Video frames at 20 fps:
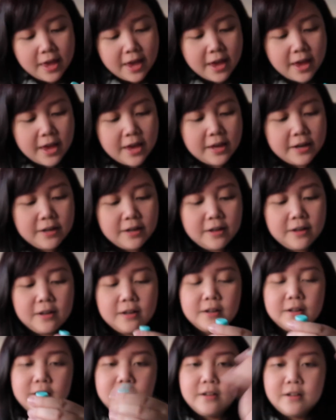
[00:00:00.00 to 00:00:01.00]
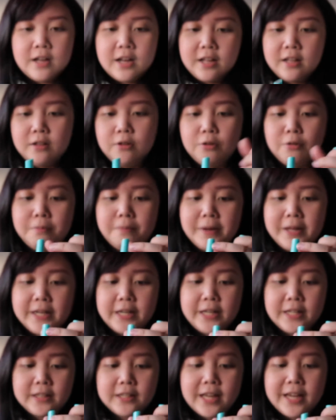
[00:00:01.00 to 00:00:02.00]
then, I'll open
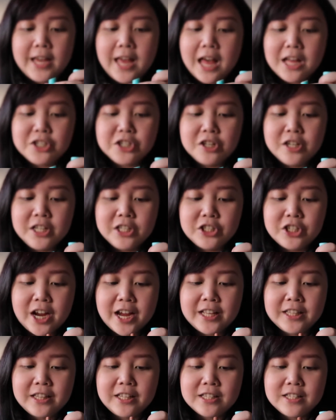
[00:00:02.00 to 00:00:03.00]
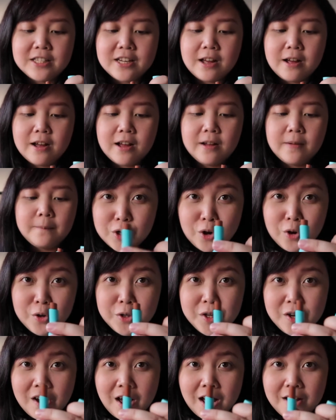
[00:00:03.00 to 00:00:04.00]
it. I actually tried this na. So,
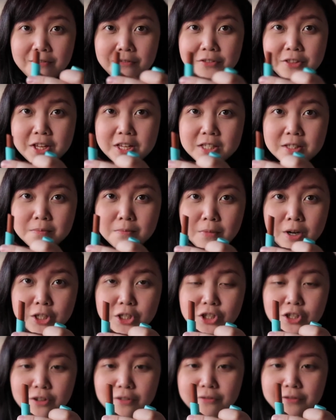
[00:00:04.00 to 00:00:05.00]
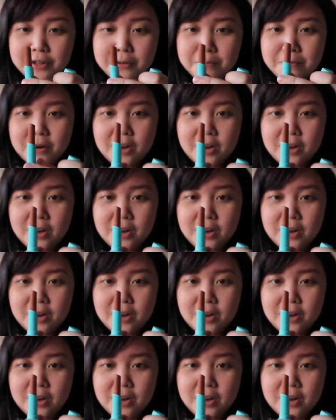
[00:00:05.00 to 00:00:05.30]
you have this much of the